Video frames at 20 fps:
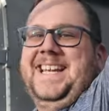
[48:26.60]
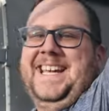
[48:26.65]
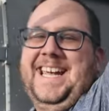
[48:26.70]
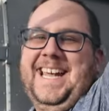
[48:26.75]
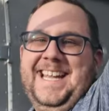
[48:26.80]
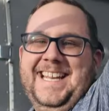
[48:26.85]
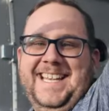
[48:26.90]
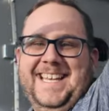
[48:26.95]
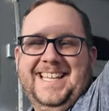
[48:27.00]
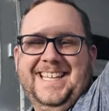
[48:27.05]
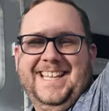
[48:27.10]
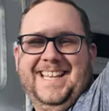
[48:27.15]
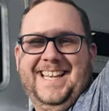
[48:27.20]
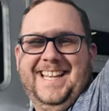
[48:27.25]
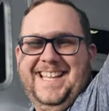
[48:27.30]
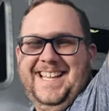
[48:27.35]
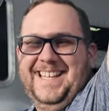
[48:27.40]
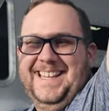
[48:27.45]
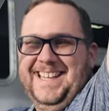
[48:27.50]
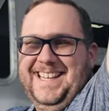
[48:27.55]
can't get
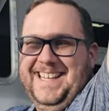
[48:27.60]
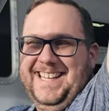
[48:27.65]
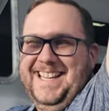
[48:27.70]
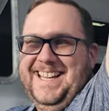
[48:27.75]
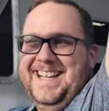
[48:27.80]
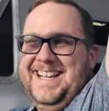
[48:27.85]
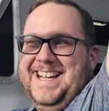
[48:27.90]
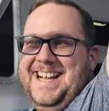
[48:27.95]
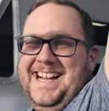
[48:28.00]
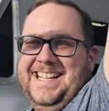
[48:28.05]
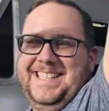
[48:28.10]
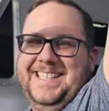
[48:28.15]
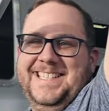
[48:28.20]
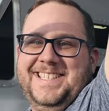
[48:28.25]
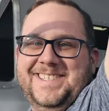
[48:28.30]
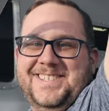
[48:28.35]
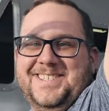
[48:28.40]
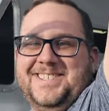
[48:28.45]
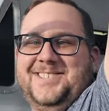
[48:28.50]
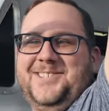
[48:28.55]
that. I
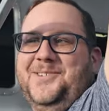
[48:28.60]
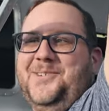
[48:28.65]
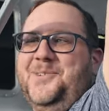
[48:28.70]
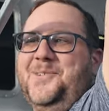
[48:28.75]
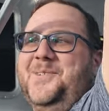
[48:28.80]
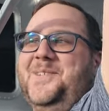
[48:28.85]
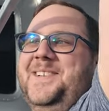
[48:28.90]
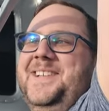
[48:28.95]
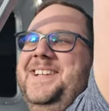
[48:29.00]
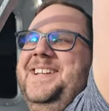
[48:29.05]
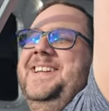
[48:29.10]
need a stool.